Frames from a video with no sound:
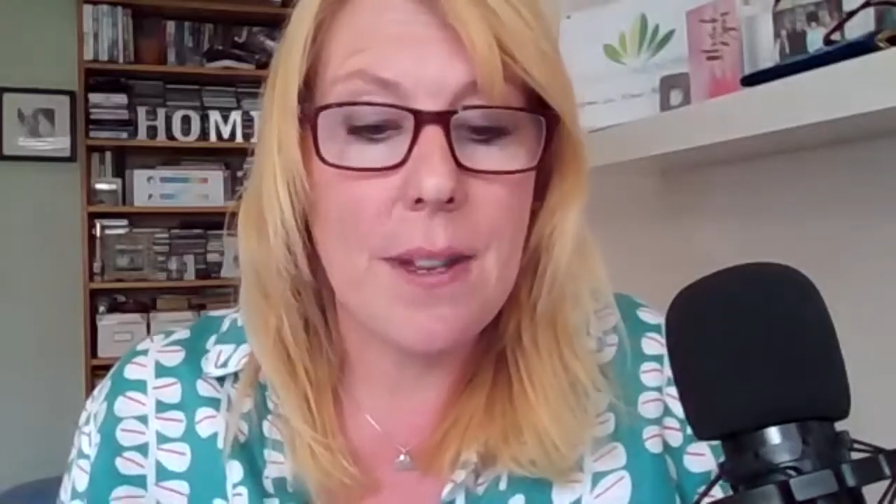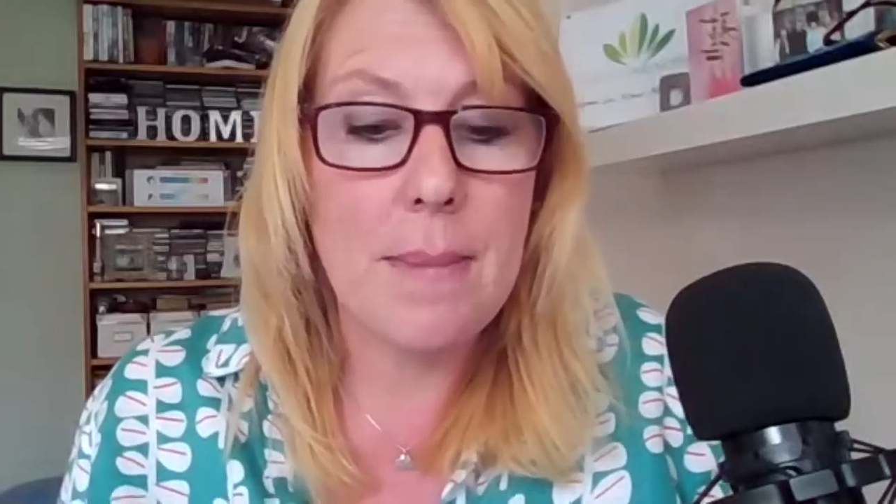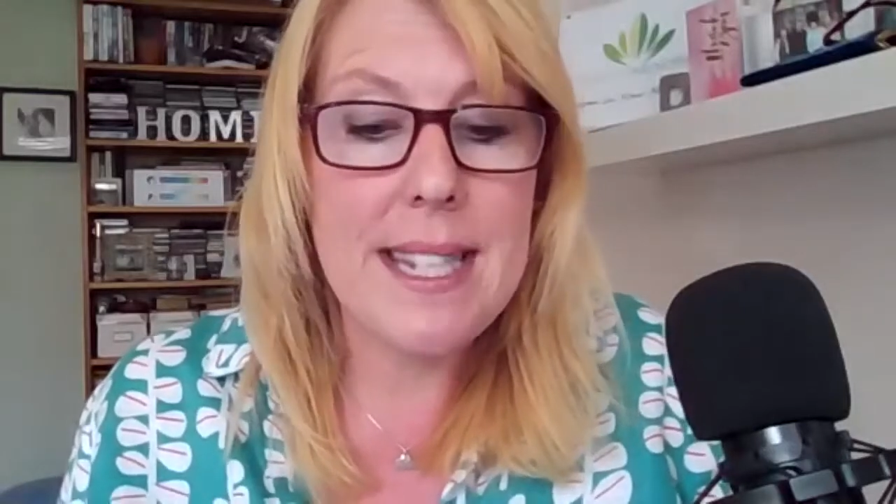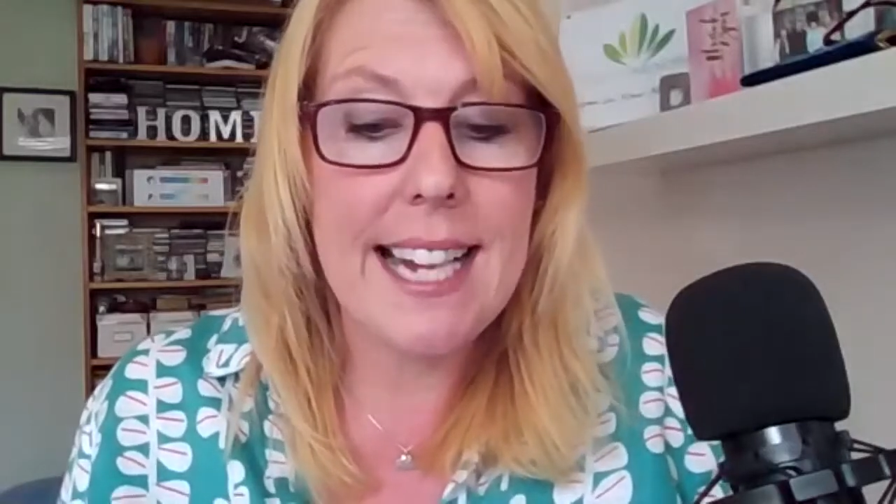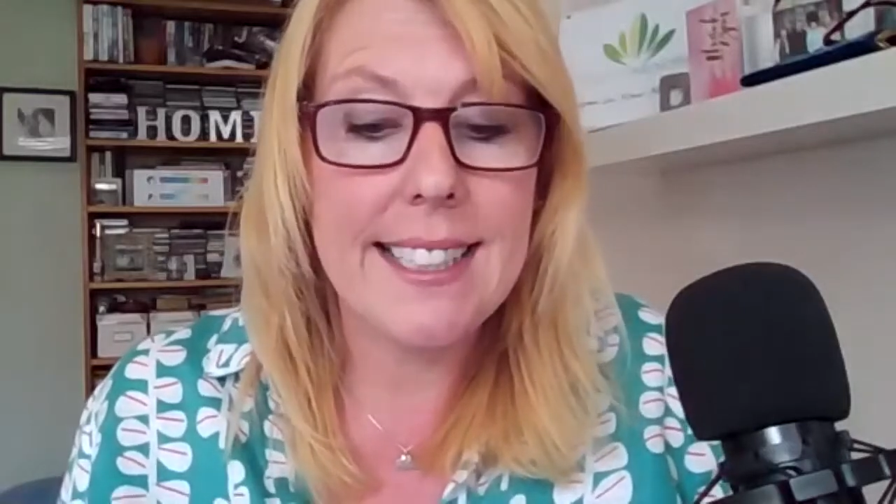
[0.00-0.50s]
the
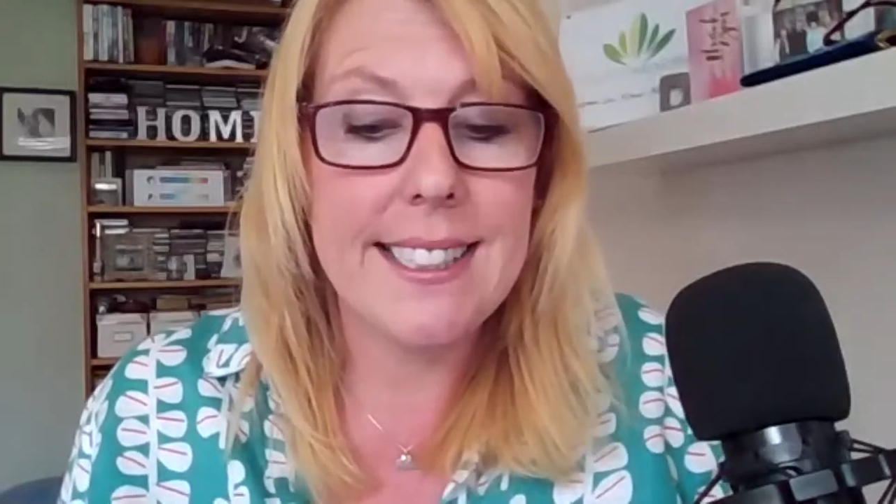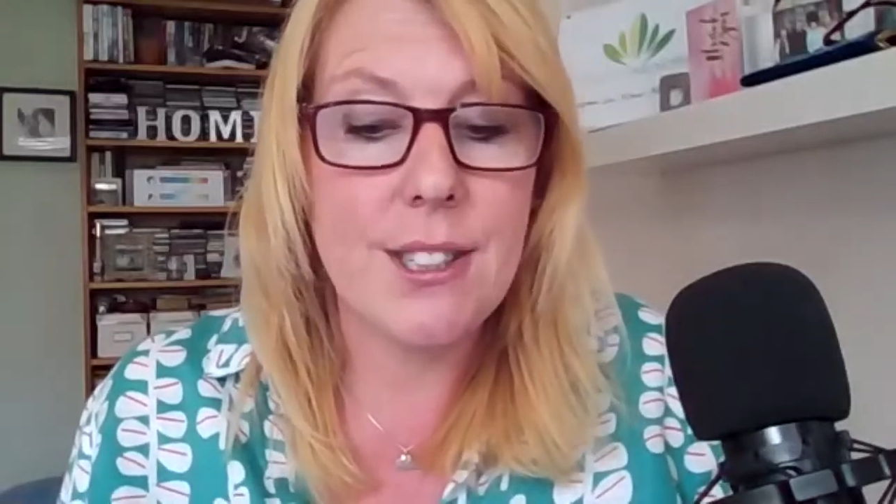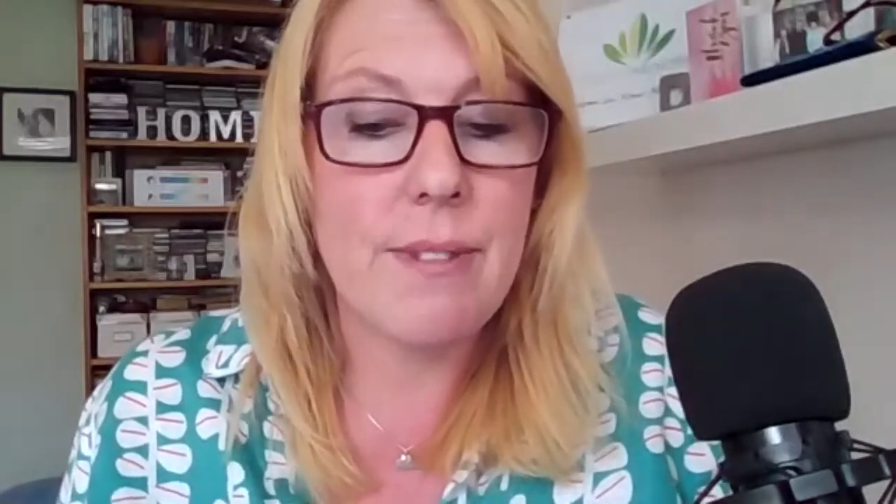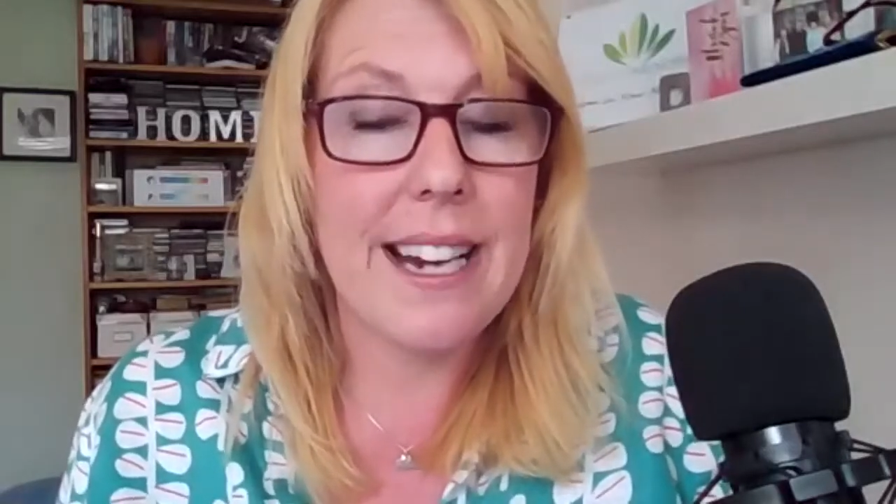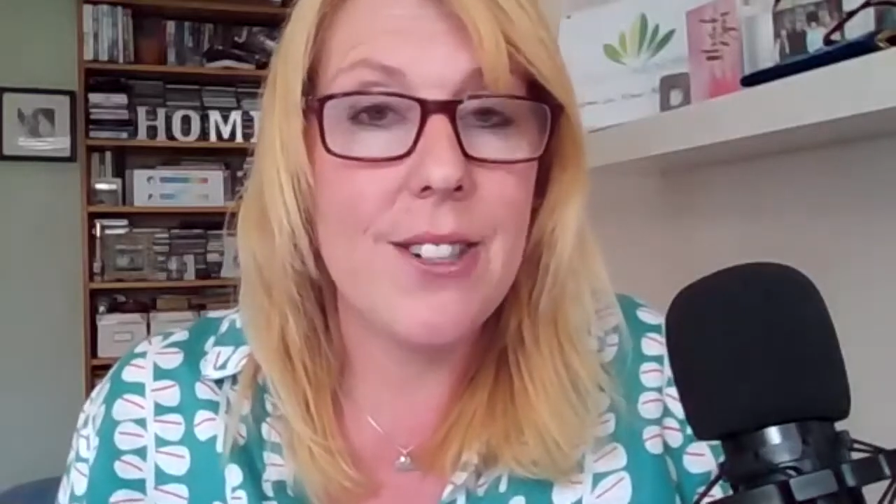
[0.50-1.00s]

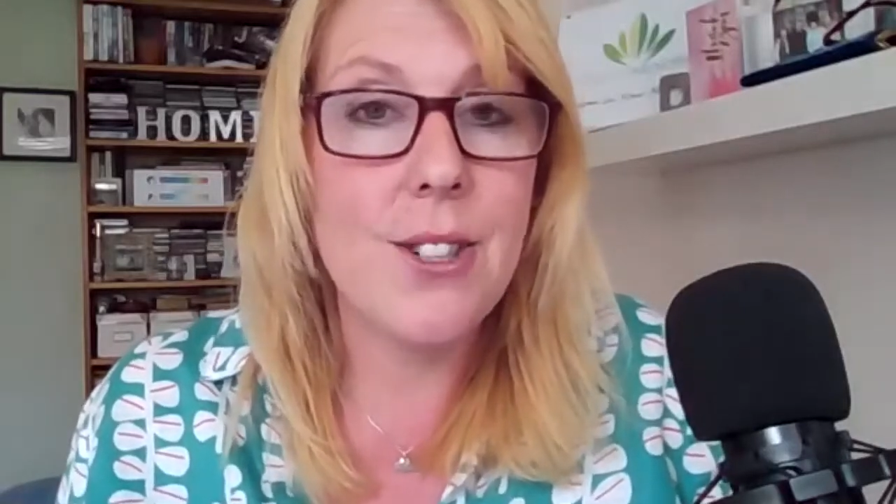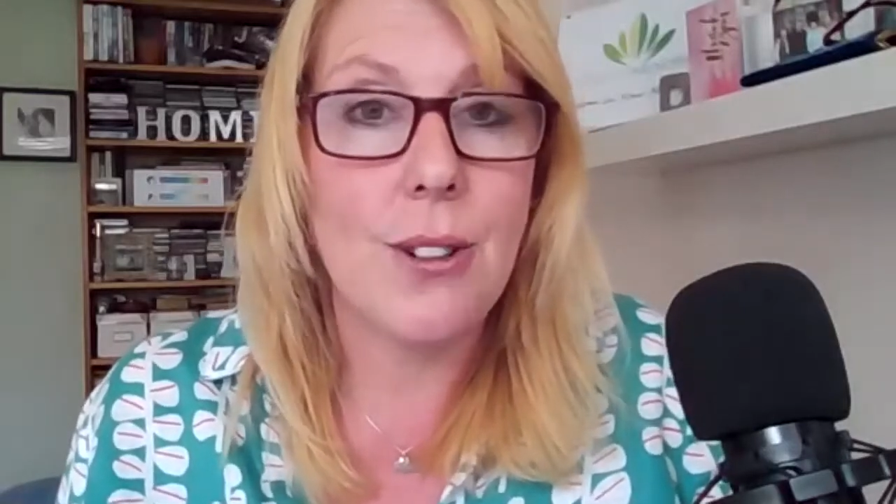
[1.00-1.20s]
Modexus range,